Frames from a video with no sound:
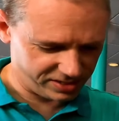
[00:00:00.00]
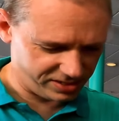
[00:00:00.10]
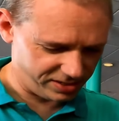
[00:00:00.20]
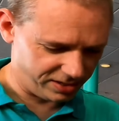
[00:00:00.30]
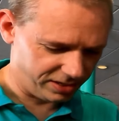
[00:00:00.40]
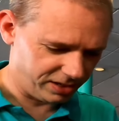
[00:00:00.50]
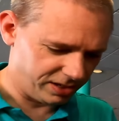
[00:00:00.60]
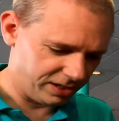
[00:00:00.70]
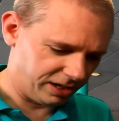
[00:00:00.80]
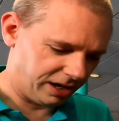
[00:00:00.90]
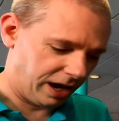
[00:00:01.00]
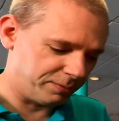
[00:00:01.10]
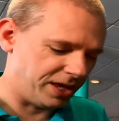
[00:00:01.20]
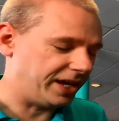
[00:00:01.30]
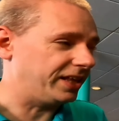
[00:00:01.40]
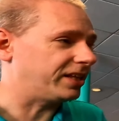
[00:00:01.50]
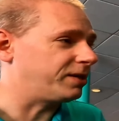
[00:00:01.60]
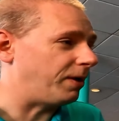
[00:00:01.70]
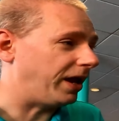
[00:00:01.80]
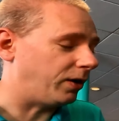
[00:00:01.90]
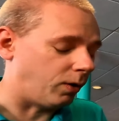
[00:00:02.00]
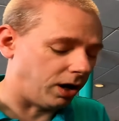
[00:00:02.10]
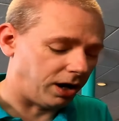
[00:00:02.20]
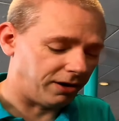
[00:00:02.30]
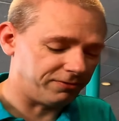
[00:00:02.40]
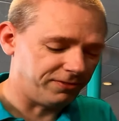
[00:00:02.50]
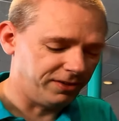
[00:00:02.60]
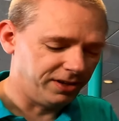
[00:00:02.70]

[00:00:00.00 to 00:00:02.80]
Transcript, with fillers: this, uh, I'm taking the tomato off.